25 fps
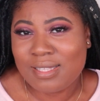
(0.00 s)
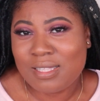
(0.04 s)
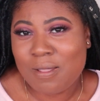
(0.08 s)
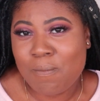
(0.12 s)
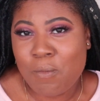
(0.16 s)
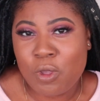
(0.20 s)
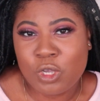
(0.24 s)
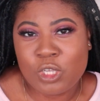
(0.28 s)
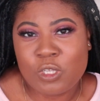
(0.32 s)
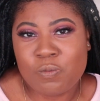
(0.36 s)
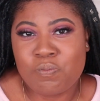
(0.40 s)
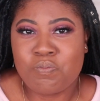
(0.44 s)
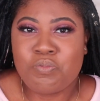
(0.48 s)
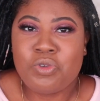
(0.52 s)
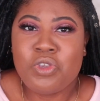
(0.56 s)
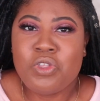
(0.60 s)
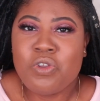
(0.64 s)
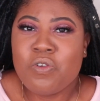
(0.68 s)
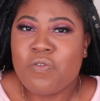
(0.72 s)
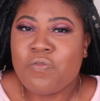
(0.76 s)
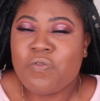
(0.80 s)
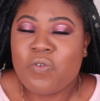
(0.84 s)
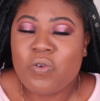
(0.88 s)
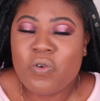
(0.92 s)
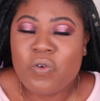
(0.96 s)
the most
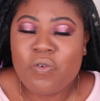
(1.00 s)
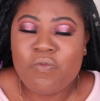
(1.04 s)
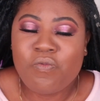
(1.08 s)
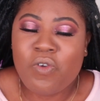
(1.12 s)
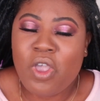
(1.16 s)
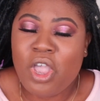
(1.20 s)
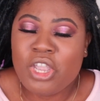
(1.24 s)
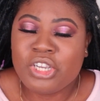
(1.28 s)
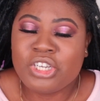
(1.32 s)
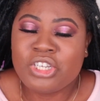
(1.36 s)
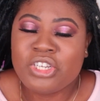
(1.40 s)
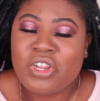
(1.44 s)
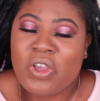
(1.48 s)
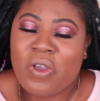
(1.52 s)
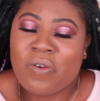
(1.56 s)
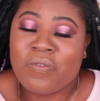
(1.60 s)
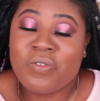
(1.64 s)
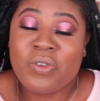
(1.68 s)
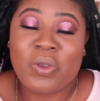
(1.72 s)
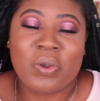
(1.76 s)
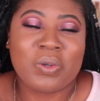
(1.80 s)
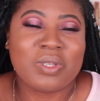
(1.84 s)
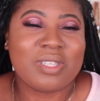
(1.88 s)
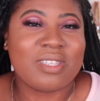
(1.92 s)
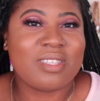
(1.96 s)
beautiful version of
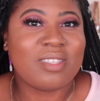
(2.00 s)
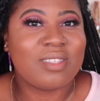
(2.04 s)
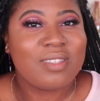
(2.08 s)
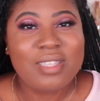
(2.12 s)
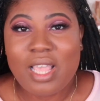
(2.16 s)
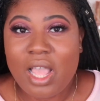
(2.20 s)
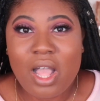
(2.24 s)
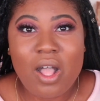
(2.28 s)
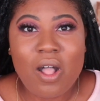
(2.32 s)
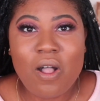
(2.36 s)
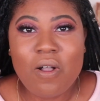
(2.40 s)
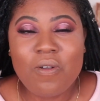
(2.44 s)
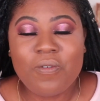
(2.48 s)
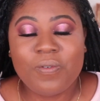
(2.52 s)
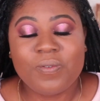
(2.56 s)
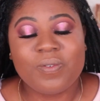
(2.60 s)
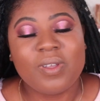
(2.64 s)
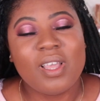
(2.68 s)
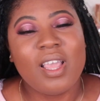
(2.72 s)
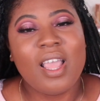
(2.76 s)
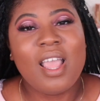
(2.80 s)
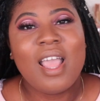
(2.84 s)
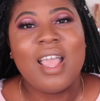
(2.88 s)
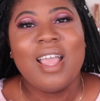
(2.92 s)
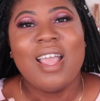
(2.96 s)
yourself,
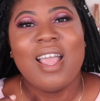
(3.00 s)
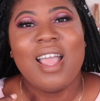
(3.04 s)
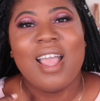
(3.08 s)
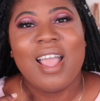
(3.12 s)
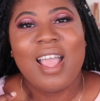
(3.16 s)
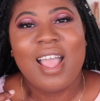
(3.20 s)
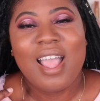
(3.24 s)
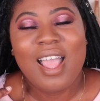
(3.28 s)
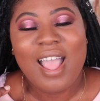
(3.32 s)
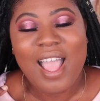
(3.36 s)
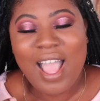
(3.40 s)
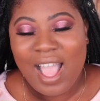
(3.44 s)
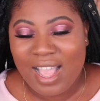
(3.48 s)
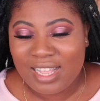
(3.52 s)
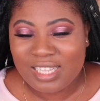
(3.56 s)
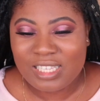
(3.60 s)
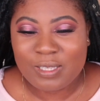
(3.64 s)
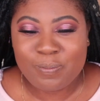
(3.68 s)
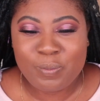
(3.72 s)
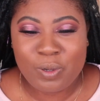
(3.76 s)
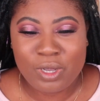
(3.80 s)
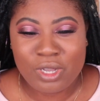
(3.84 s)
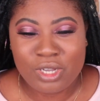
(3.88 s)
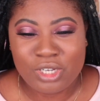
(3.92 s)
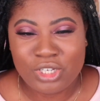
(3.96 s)
as
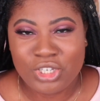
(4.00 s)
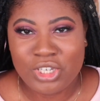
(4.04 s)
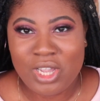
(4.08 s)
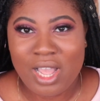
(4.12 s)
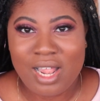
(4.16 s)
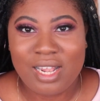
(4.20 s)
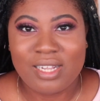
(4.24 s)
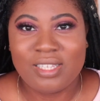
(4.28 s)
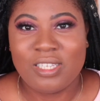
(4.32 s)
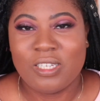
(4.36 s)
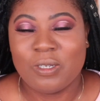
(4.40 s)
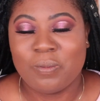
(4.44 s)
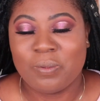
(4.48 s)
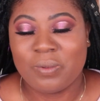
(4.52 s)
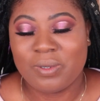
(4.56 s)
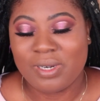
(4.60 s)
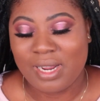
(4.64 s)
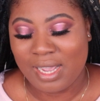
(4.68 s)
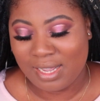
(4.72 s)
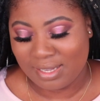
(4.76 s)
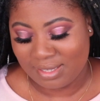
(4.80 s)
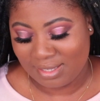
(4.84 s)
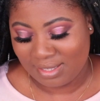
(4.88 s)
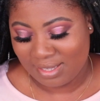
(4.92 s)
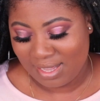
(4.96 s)
per Charlotte Tilbury
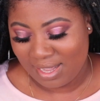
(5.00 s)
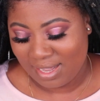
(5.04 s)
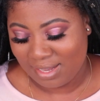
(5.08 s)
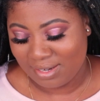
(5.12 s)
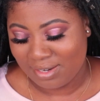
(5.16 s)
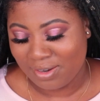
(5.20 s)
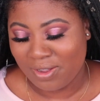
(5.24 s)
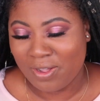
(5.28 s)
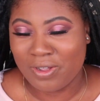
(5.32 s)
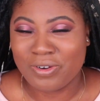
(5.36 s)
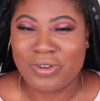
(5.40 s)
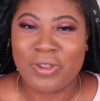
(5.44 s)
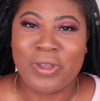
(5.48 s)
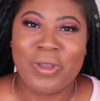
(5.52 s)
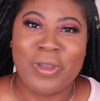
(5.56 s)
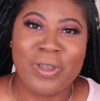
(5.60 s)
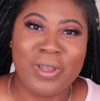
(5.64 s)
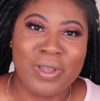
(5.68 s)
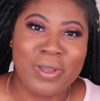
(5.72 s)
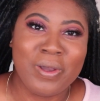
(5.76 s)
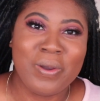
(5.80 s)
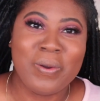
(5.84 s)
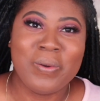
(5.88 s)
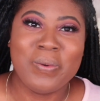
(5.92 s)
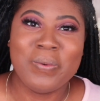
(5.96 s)
has said on
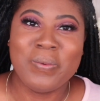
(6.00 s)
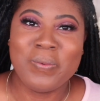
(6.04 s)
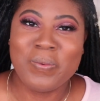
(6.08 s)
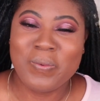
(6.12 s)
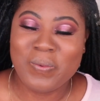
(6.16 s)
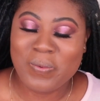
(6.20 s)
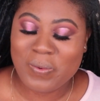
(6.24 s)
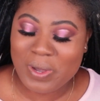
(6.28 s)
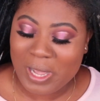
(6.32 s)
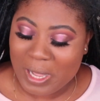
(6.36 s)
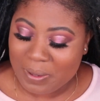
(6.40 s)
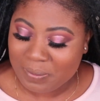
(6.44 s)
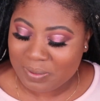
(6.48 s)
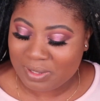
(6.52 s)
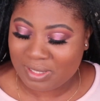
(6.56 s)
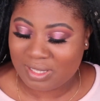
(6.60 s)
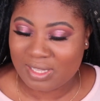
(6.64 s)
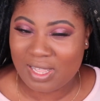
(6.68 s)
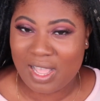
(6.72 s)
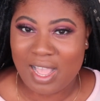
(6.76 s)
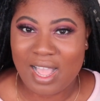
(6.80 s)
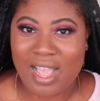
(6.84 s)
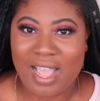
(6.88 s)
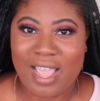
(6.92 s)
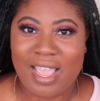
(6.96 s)
her
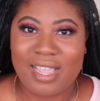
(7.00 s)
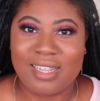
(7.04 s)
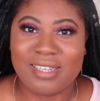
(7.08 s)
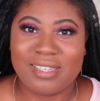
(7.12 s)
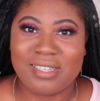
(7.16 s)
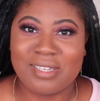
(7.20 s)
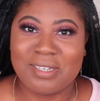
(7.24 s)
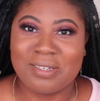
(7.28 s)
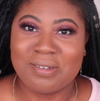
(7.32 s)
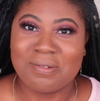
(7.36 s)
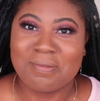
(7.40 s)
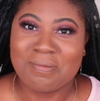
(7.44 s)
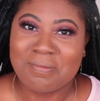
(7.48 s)
website.